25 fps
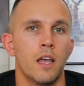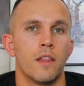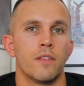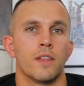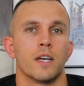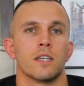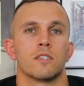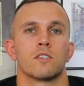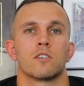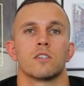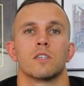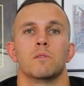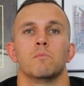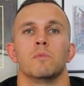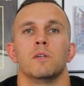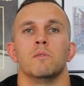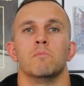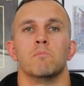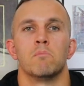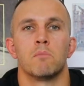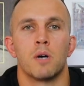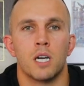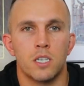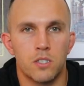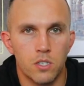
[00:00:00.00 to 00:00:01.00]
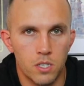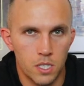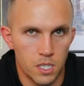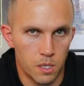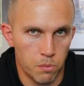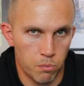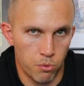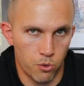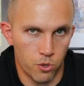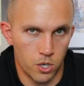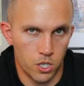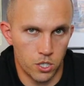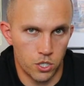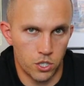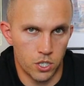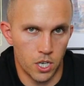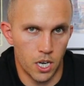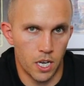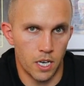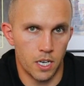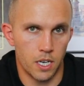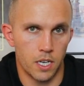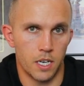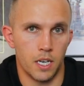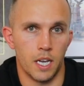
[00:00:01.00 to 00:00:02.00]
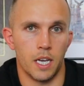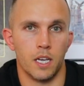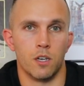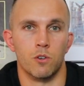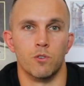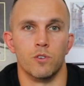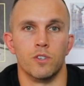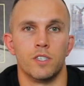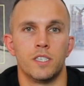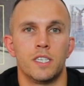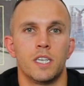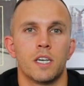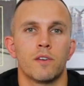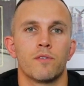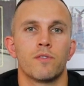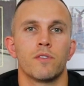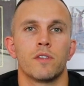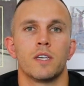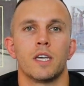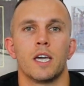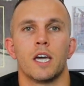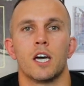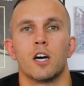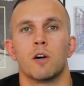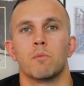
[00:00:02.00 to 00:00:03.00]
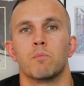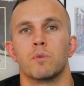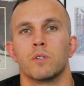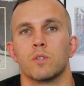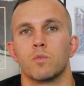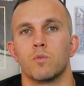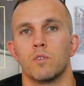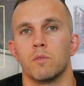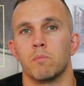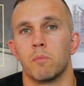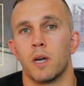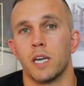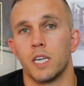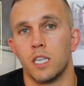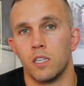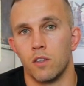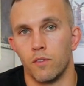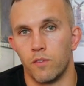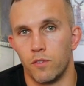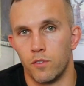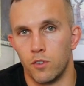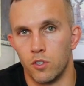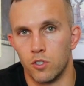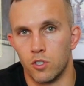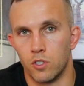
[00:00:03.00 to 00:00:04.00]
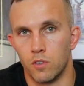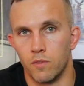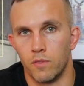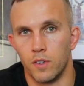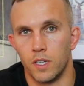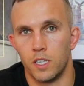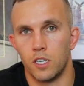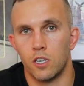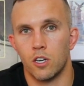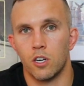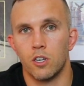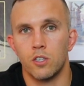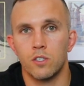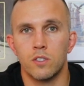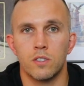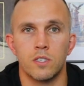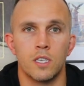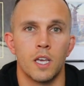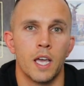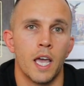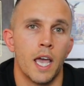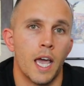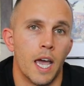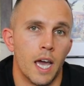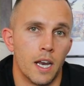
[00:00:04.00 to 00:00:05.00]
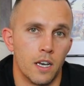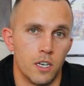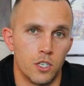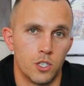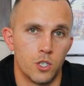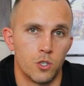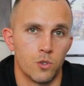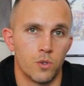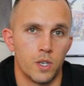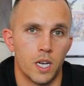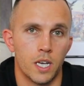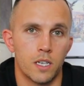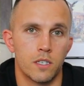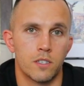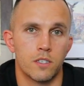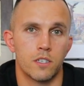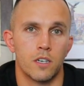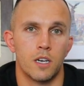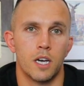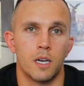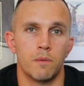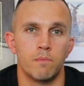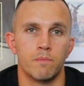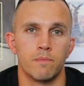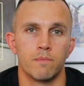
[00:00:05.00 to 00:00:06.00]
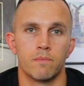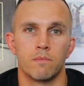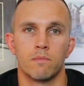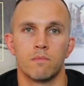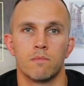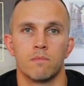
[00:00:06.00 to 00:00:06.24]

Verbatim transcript: That's going to be muchly appreciated. It'll definitely help us with making future videos. And until next time.